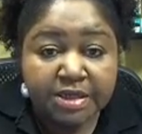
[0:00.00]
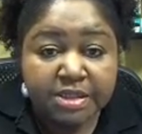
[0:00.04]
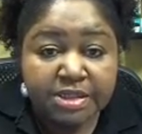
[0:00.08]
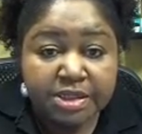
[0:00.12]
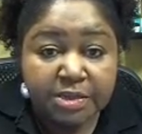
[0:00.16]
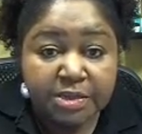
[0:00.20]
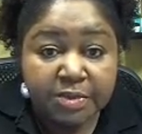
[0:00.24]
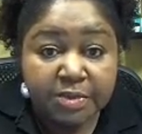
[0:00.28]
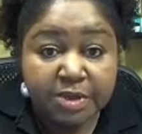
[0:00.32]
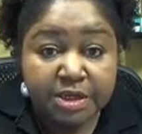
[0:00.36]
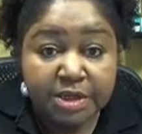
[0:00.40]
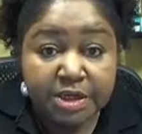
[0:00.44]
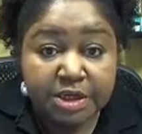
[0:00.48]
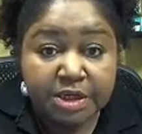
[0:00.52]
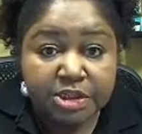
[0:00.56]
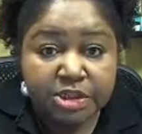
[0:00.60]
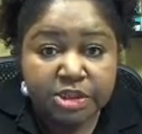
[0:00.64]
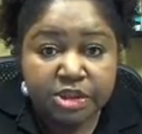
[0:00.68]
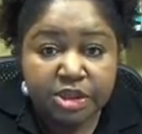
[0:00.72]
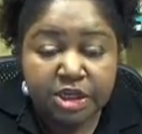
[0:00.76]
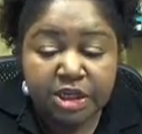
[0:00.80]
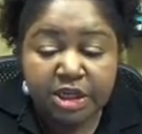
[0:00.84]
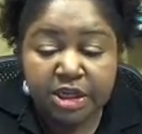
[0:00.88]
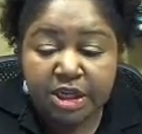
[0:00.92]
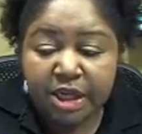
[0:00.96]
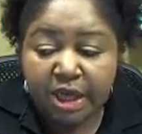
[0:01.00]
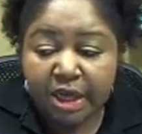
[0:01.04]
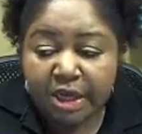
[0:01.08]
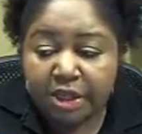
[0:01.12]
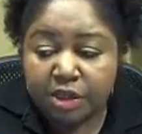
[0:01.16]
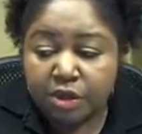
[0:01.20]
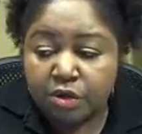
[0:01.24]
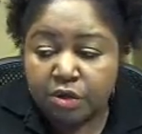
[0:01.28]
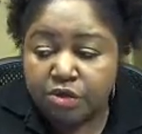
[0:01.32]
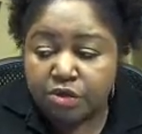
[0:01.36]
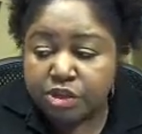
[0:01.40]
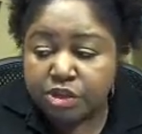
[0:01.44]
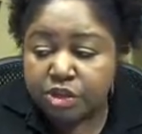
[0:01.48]
deep conditioning,
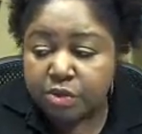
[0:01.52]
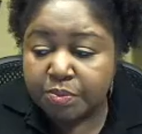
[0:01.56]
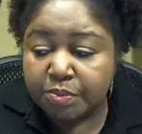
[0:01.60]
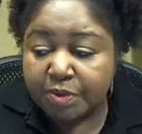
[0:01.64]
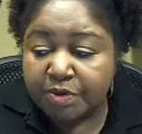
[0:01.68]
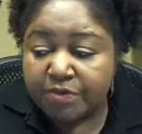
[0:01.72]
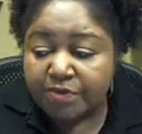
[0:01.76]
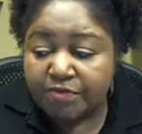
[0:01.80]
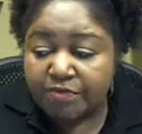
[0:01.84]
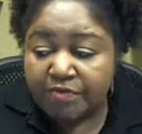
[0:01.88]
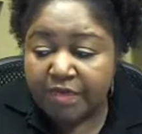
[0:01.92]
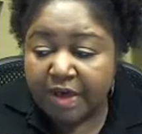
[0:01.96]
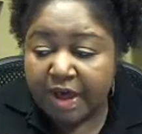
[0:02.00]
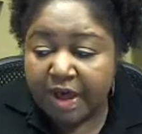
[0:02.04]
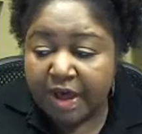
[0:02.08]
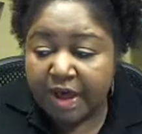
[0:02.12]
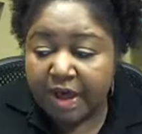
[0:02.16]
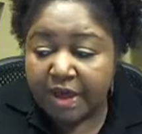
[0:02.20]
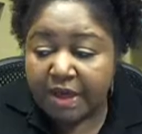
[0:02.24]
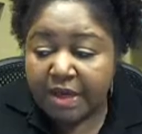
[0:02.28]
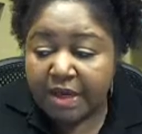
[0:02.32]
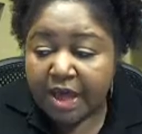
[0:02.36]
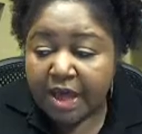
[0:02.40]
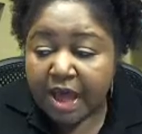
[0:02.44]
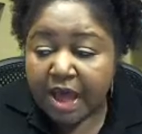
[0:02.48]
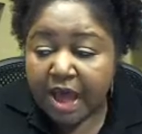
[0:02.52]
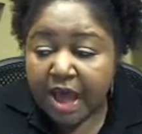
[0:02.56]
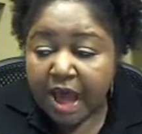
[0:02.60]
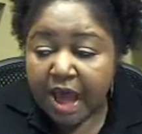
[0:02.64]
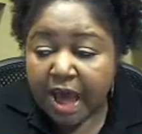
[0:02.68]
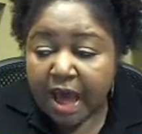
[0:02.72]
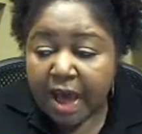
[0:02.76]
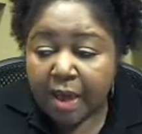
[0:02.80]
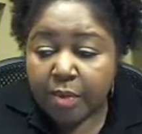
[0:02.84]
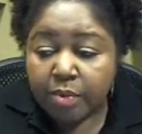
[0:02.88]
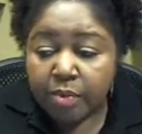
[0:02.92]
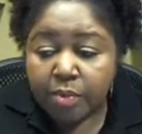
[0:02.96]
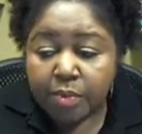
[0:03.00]
and you should be fine.
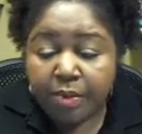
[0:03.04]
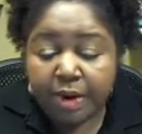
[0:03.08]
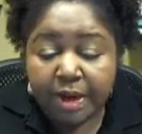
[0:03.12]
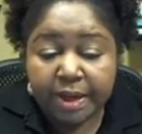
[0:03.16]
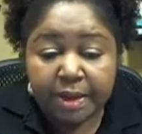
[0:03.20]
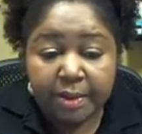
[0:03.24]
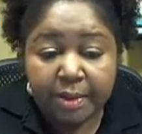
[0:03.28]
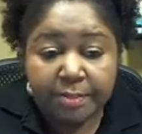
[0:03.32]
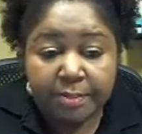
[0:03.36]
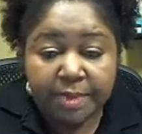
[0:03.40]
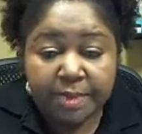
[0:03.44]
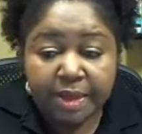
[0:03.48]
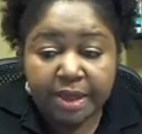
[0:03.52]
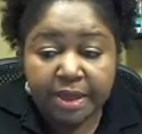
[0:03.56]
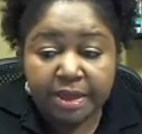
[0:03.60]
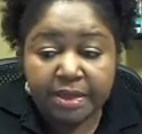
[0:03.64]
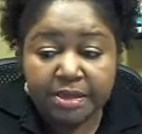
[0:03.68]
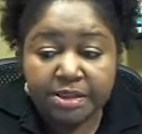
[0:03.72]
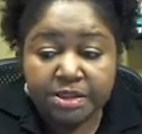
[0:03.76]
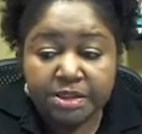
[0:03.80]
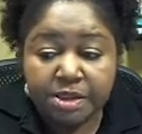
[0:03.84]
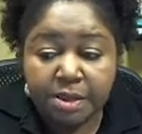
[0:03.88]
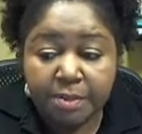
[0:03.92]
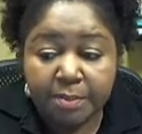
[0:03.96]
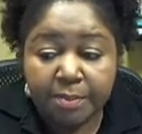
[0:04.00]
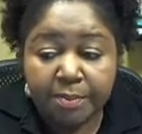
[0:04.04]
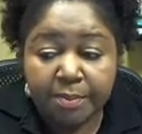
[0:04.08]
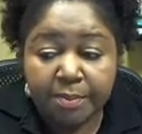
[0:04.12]
I would recommend